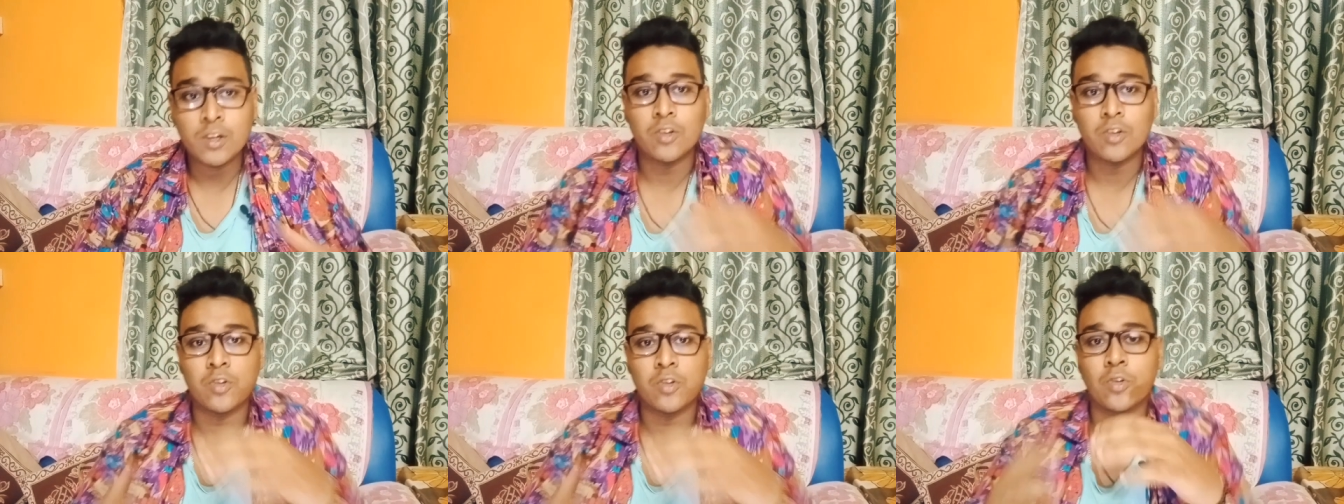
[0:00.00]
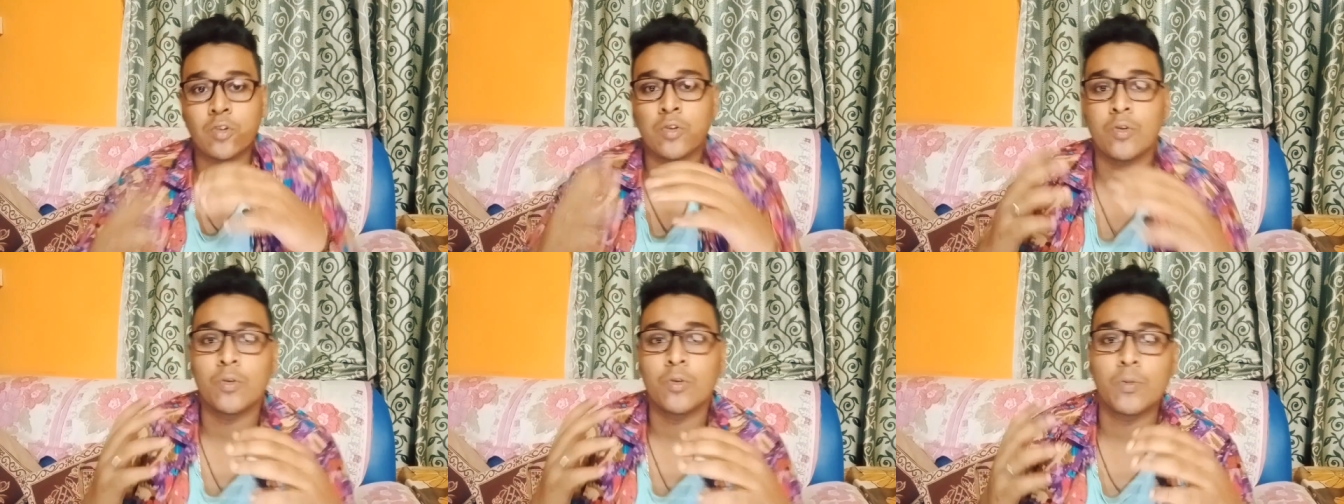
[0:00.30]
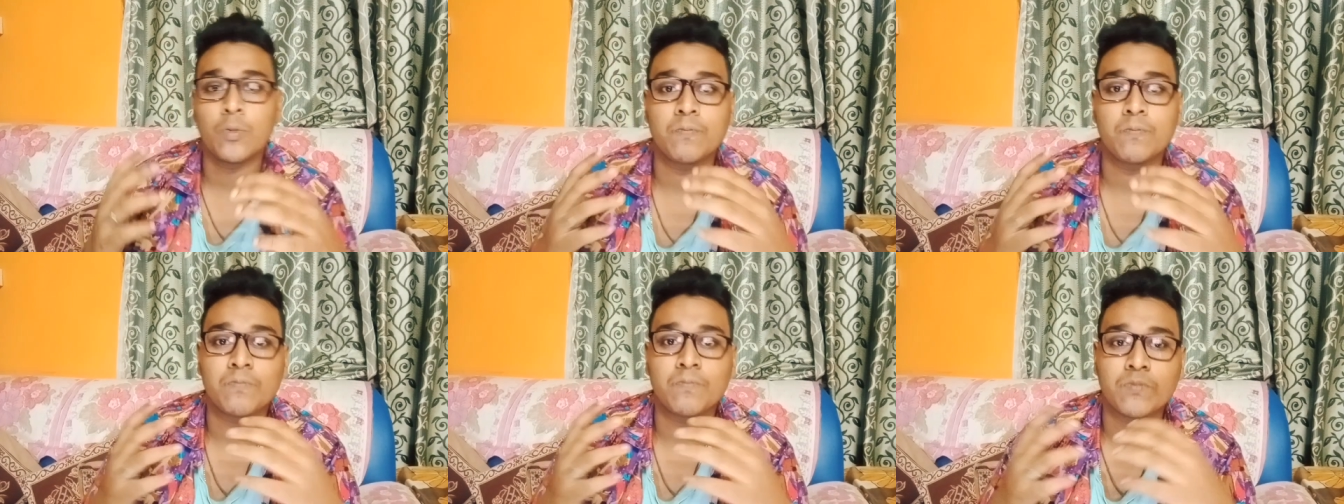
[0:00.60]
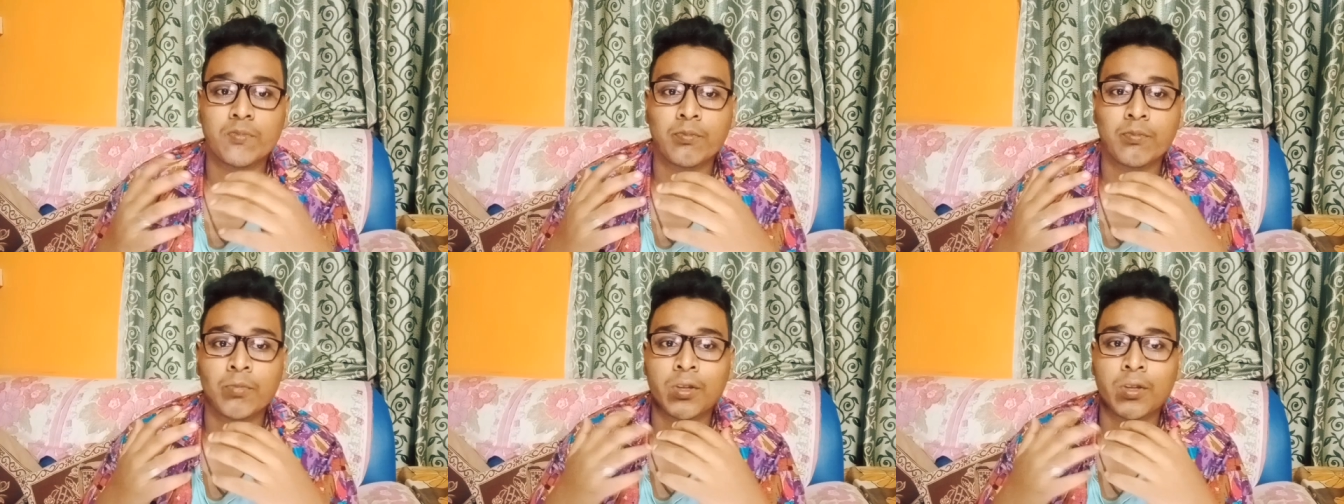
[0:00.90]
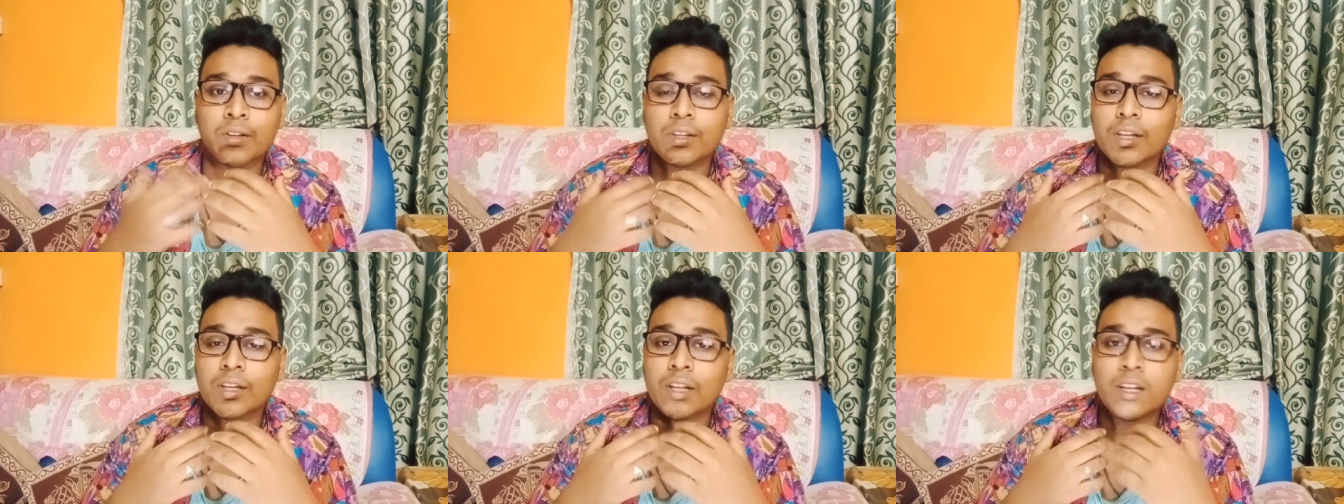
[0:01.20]
So
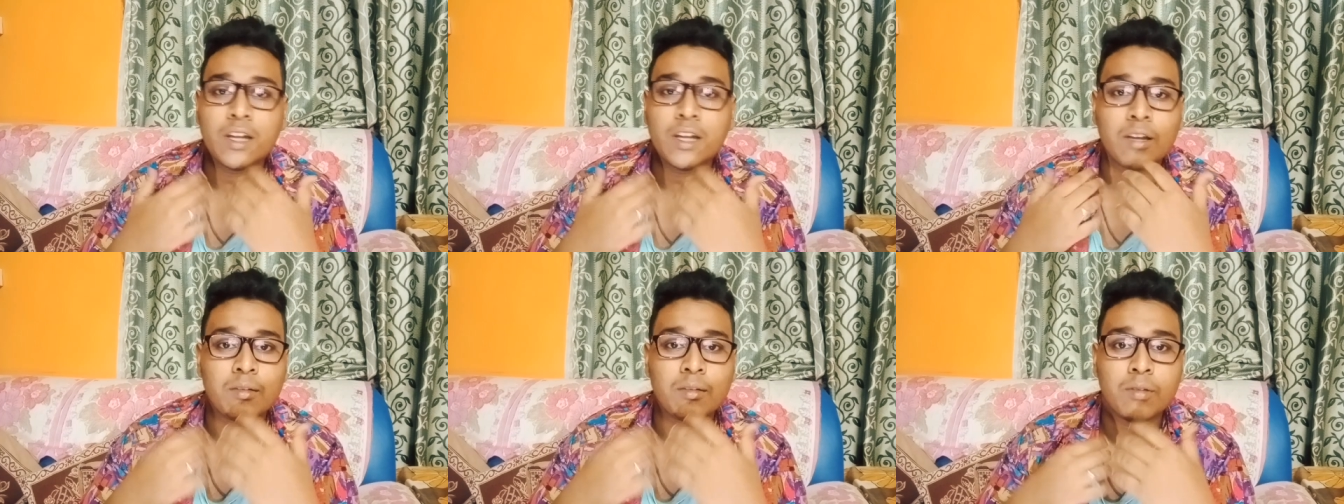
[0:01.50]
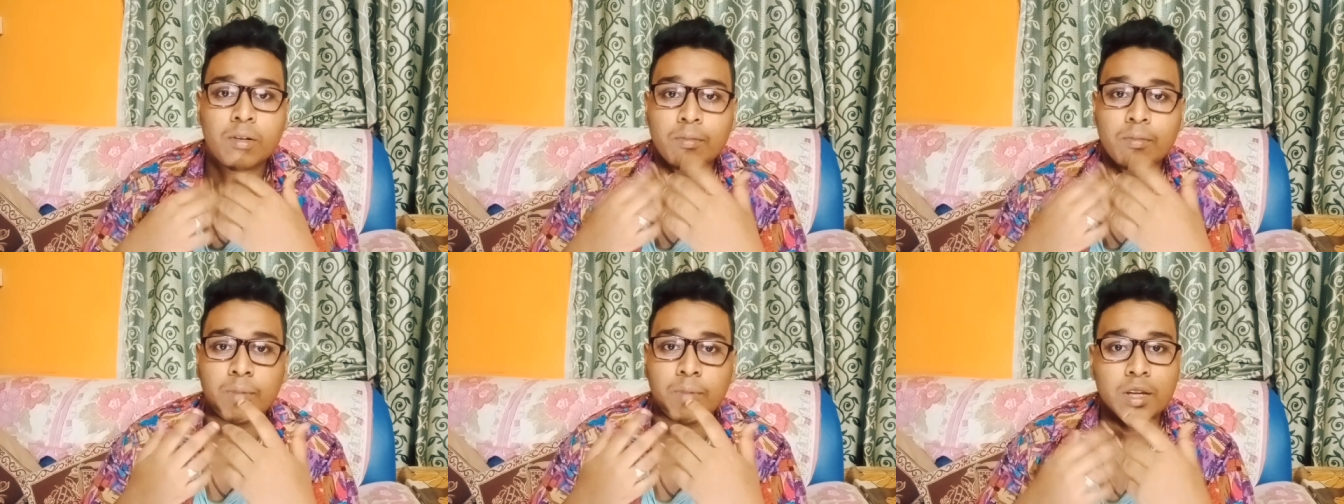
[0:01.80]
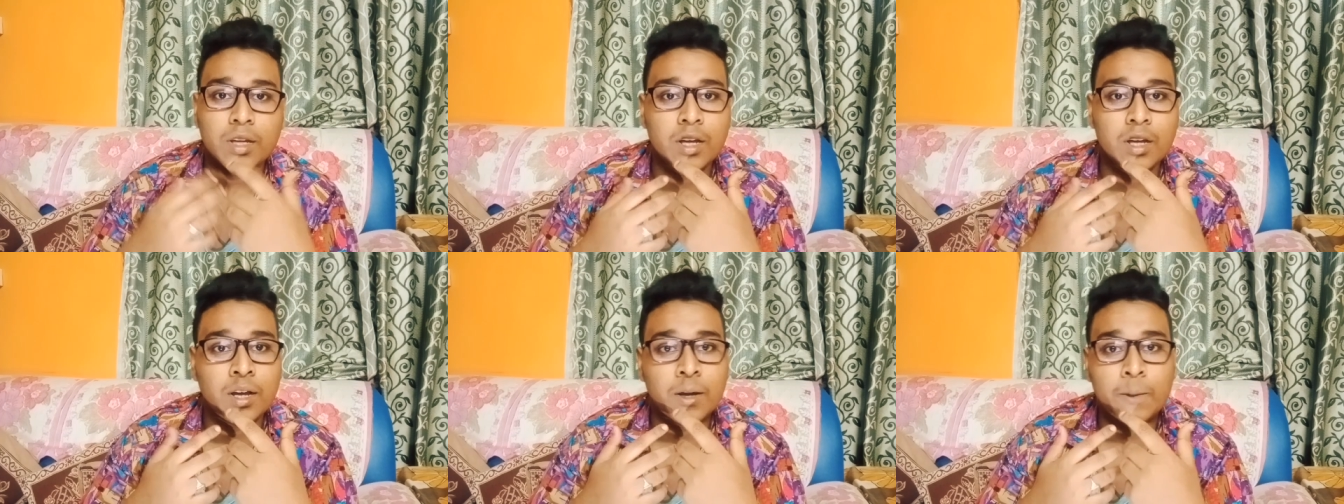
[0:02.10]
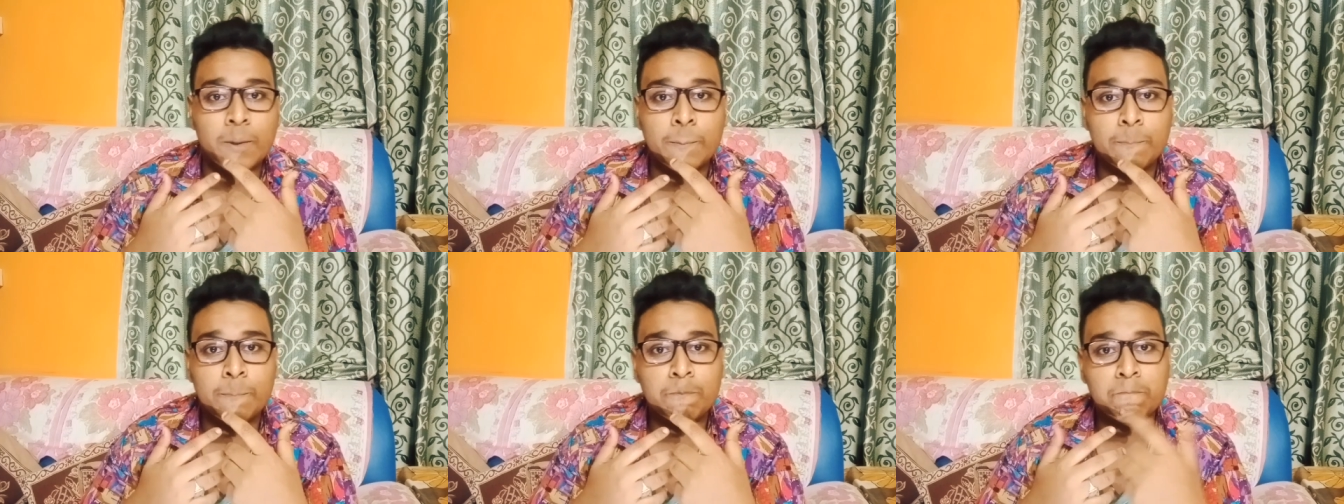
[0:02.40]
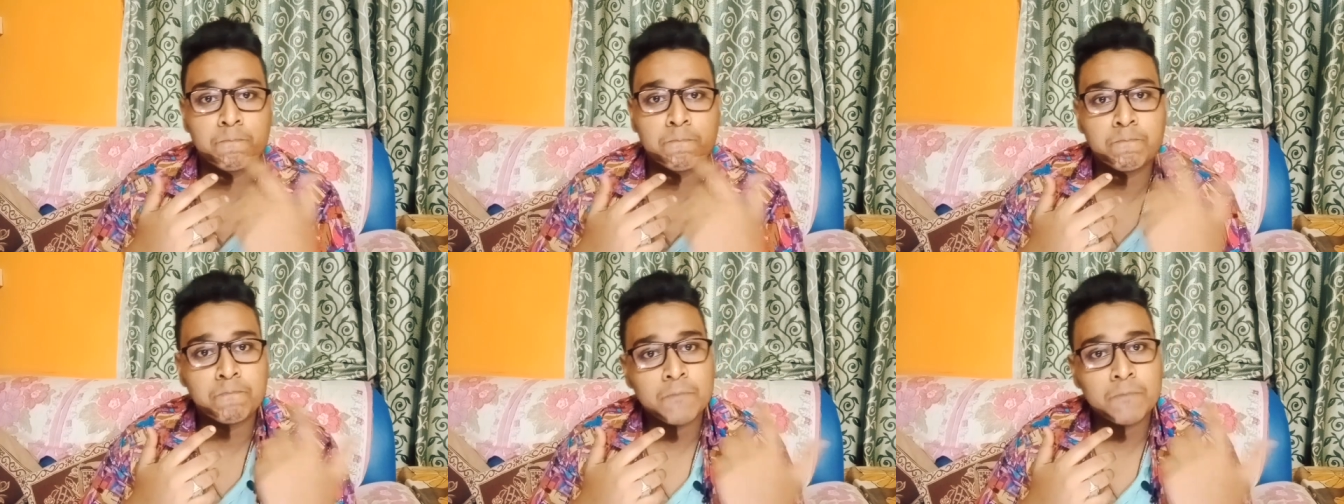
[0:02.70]
basically I will be
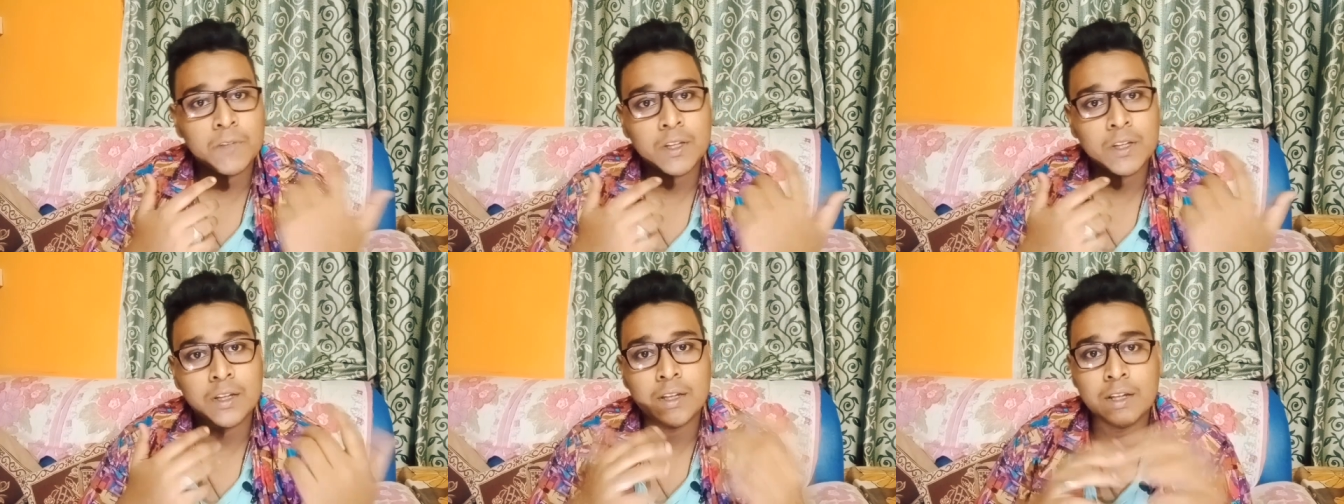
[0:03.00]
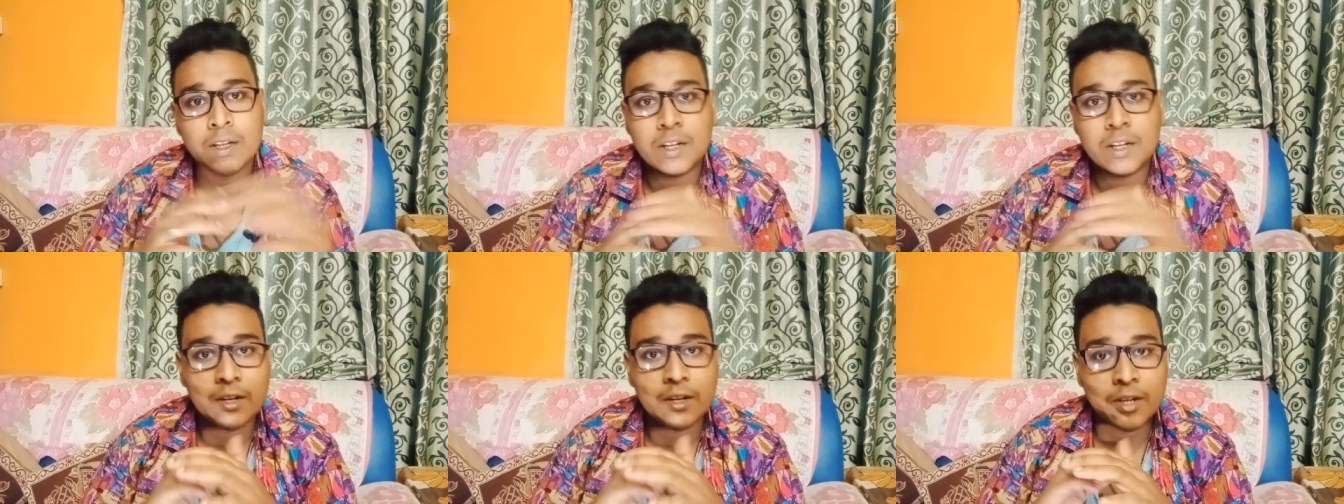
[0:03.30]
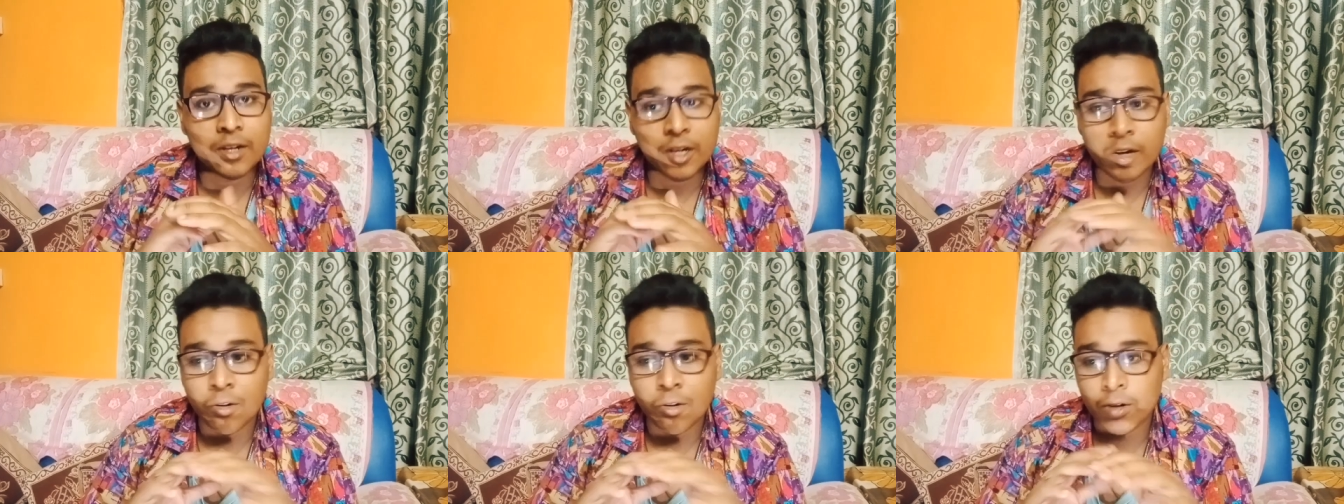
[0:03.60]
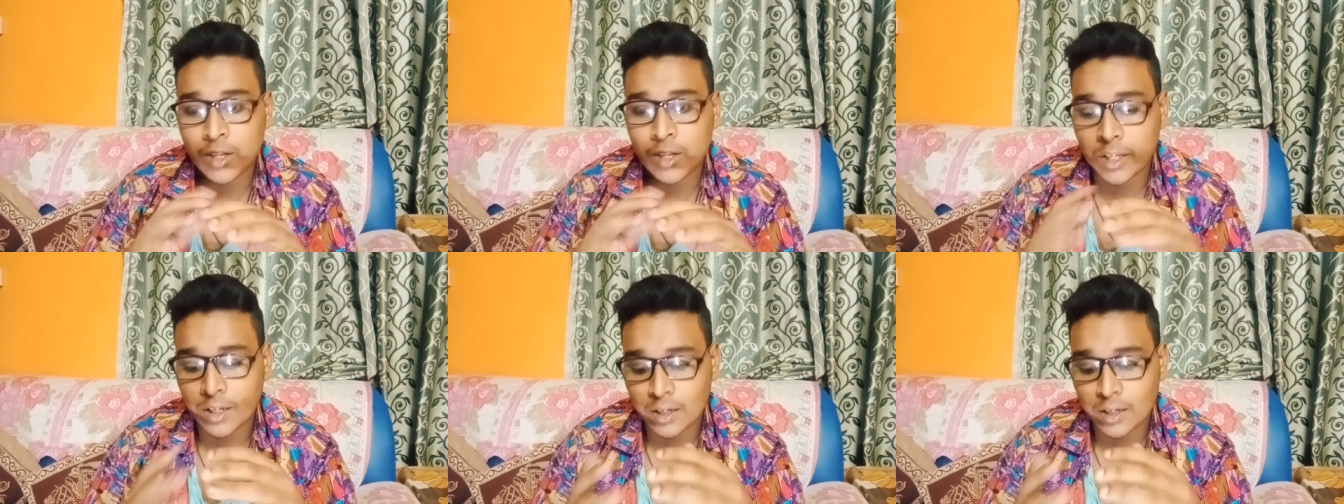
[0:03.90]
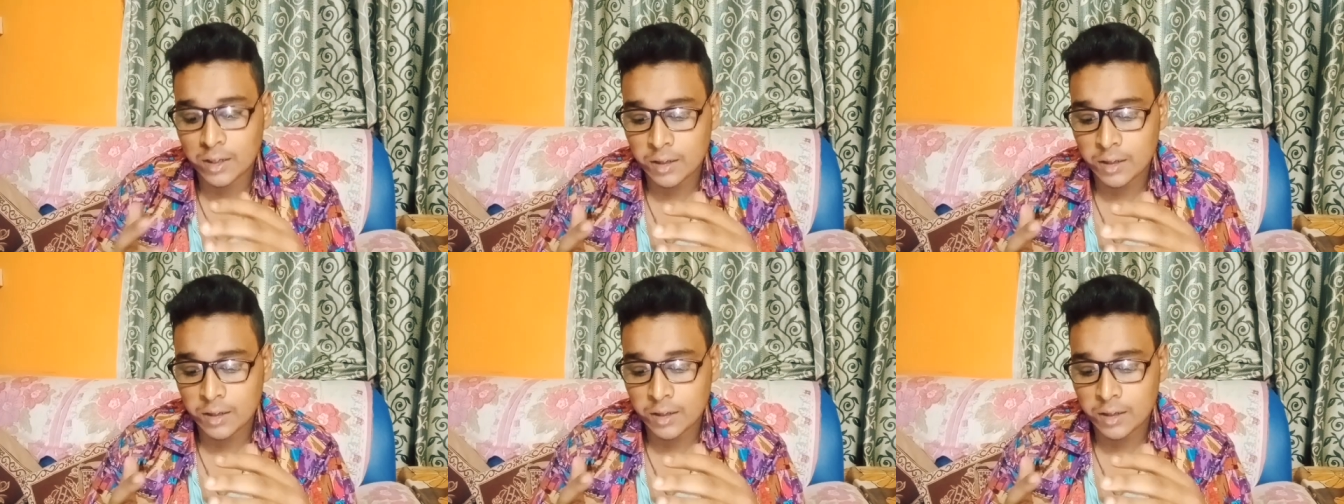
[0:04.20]
recording